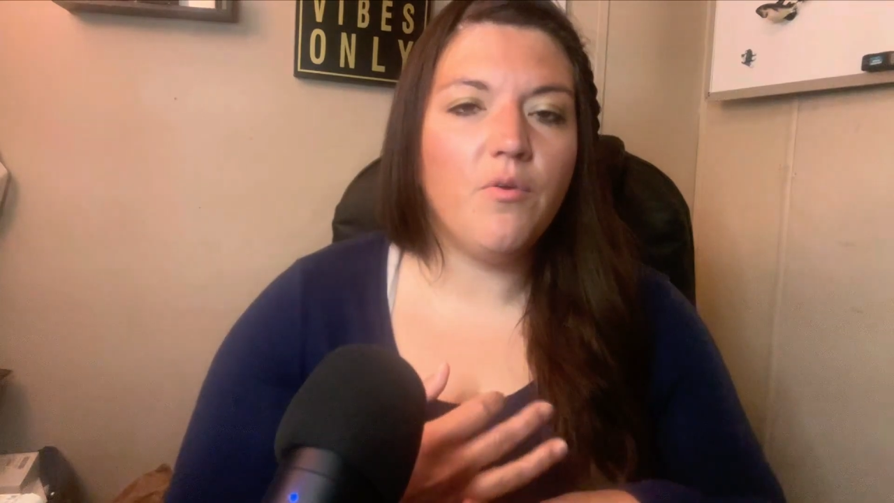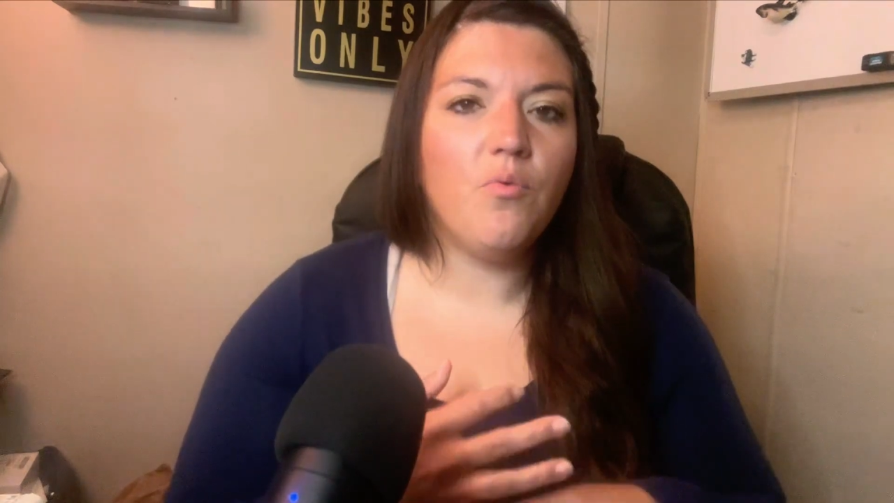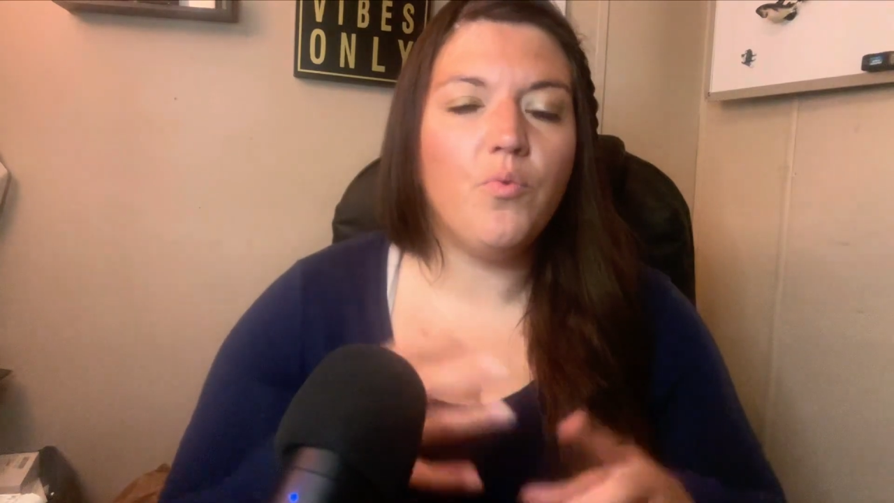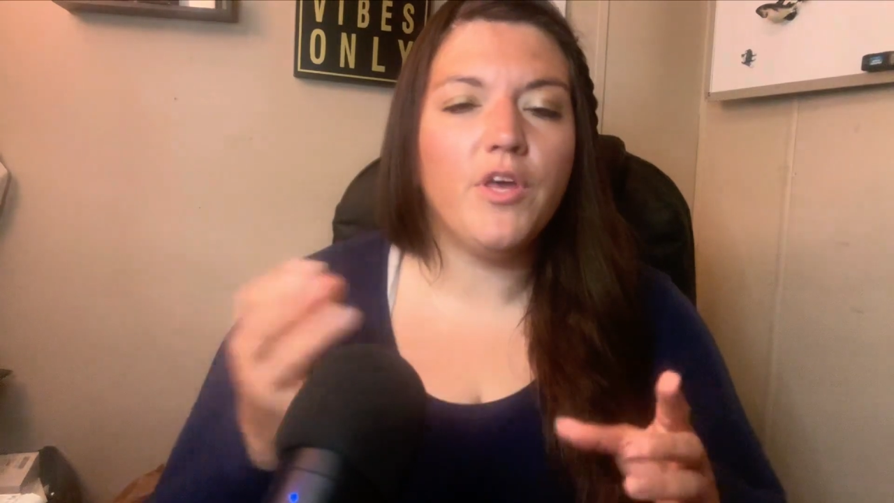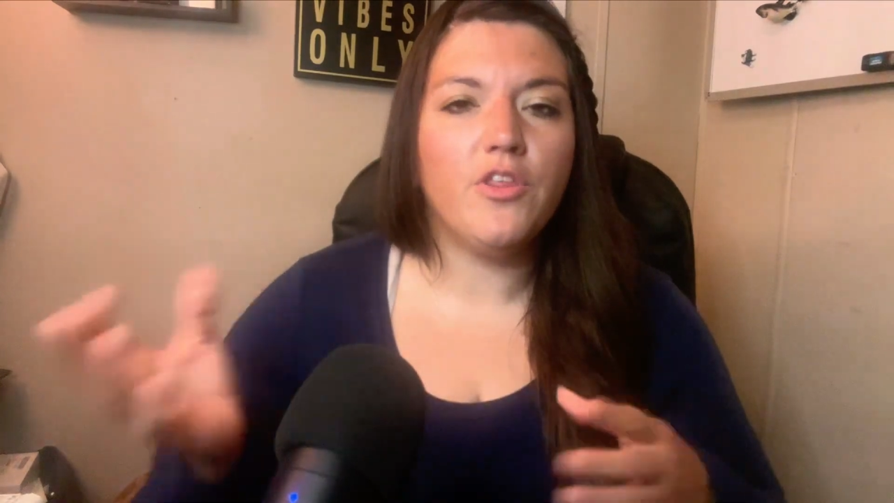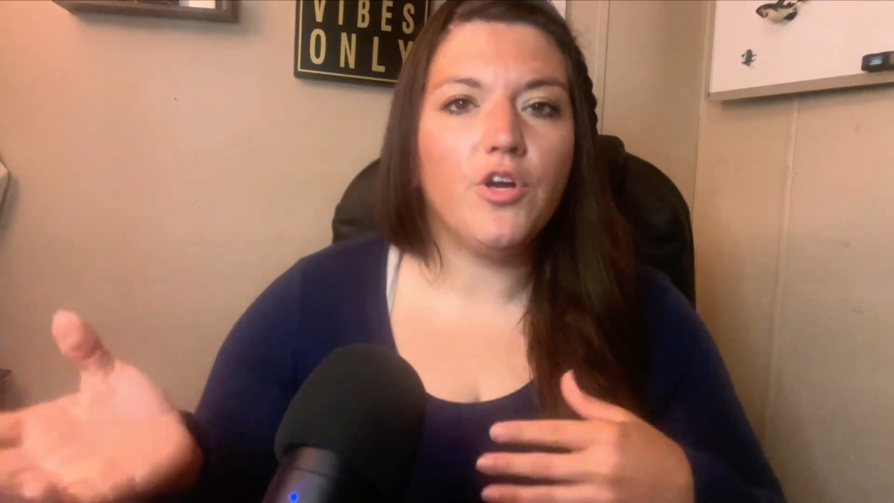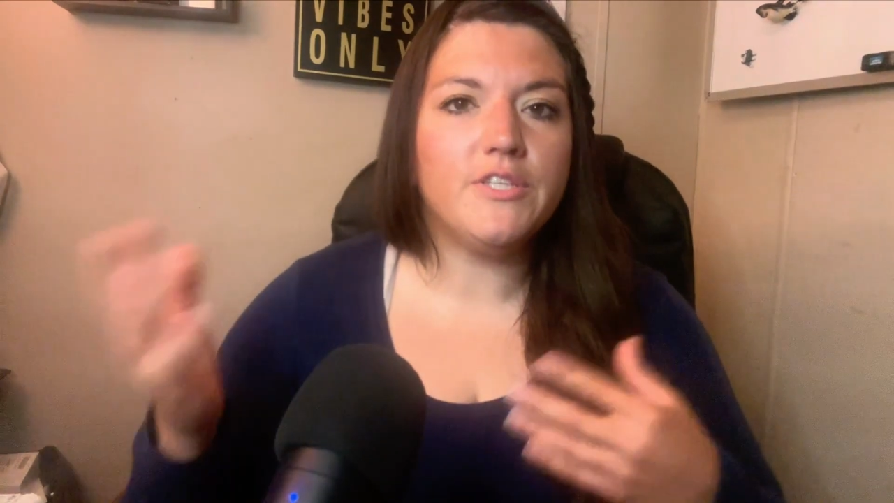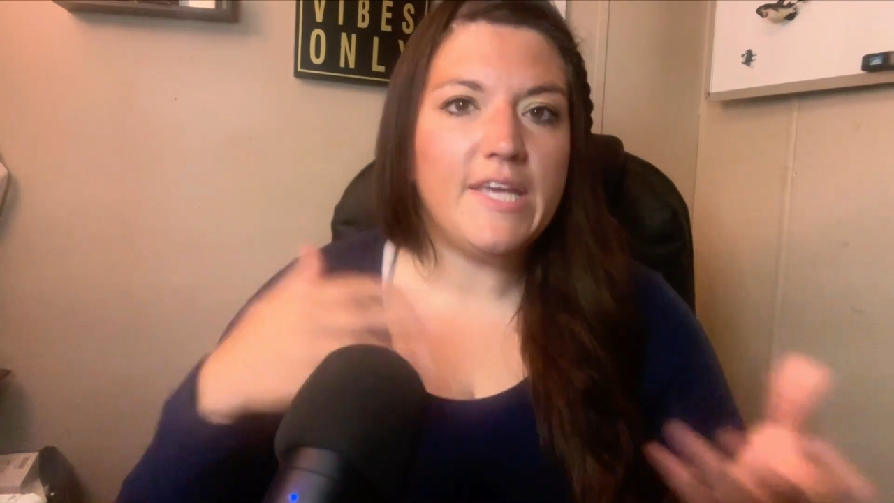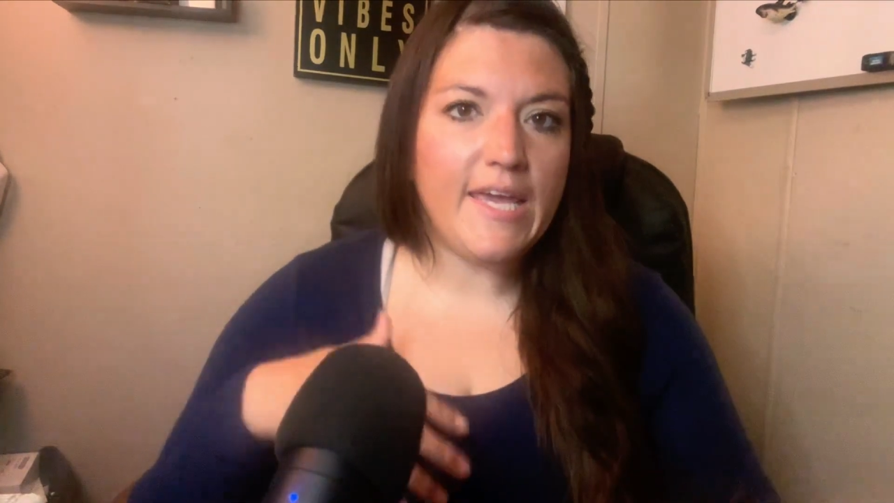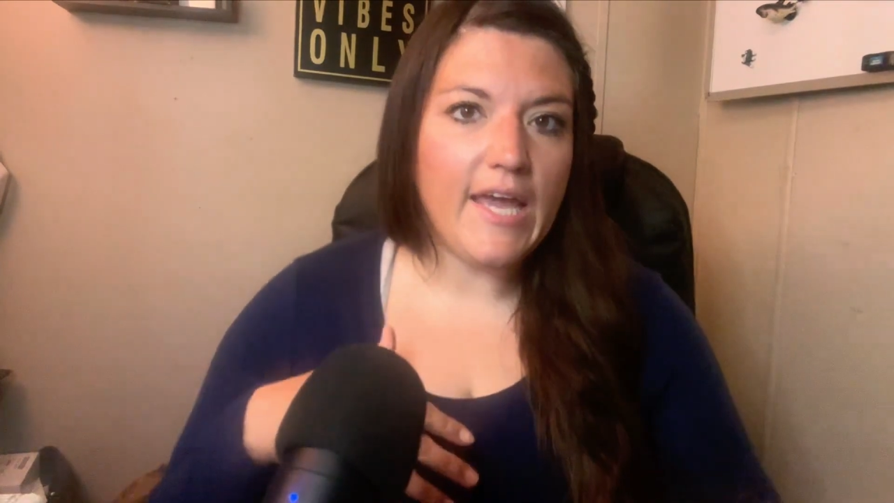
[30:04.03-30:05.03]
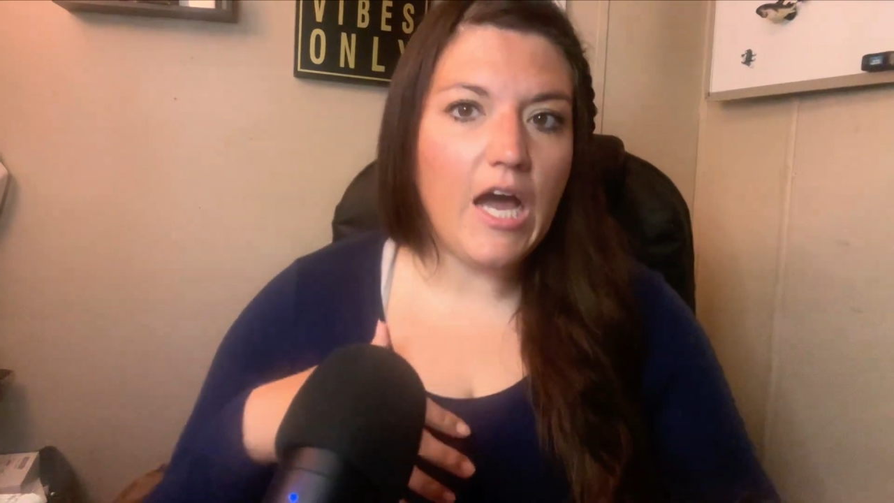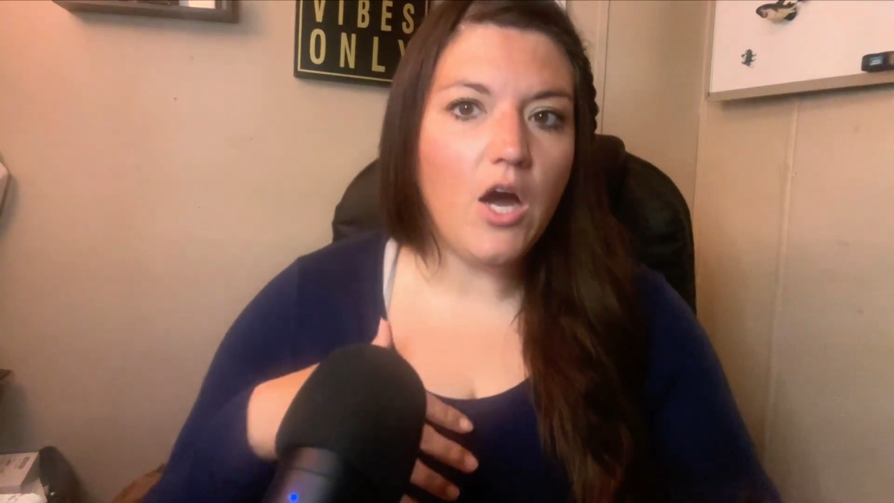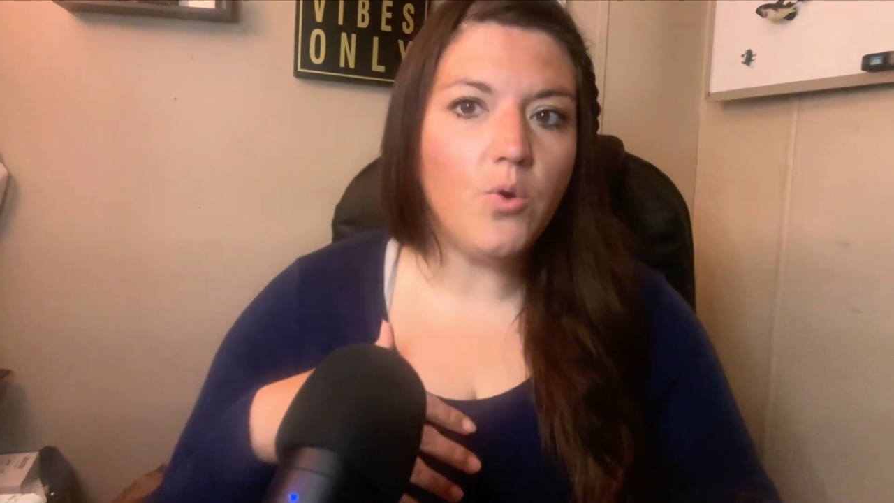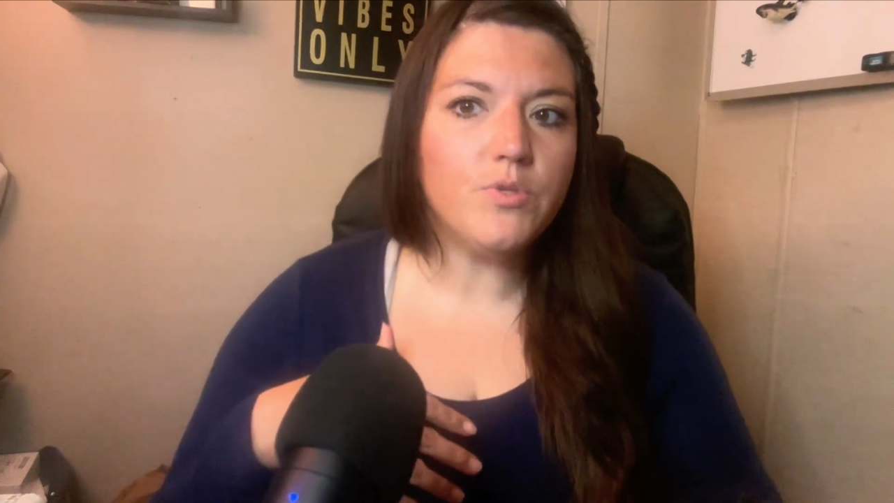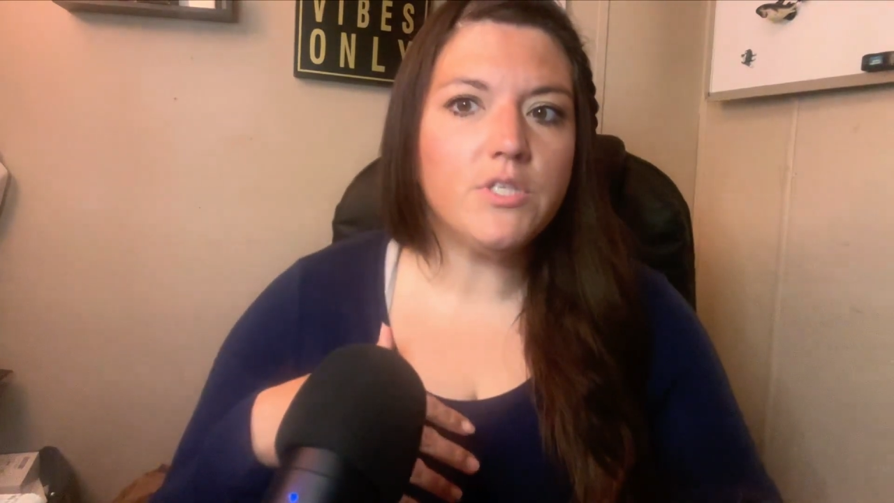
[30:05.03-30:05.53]
with her
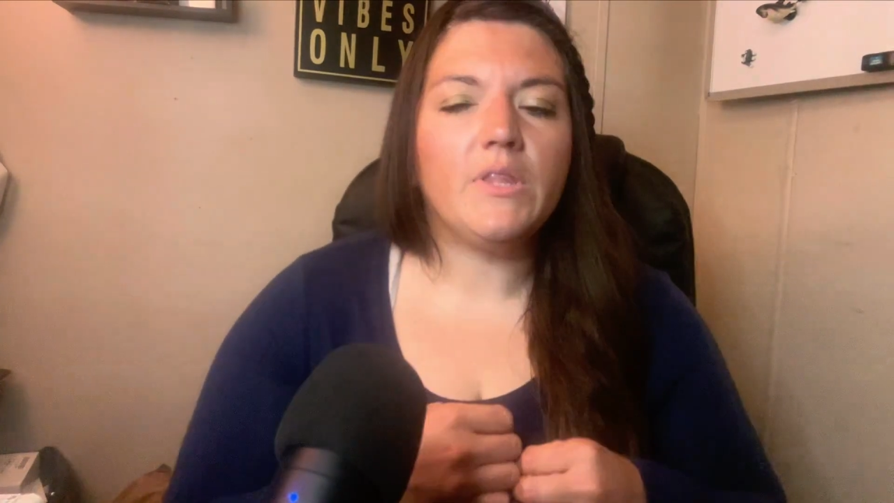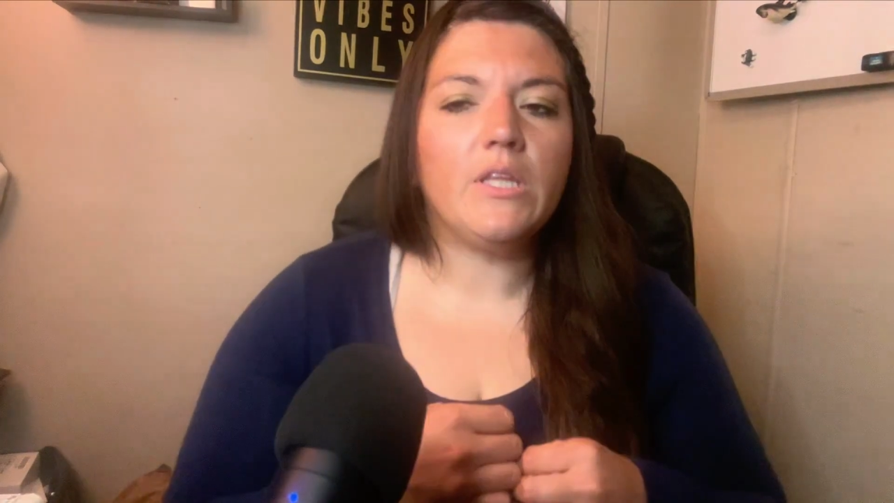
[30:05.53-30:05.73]
takeout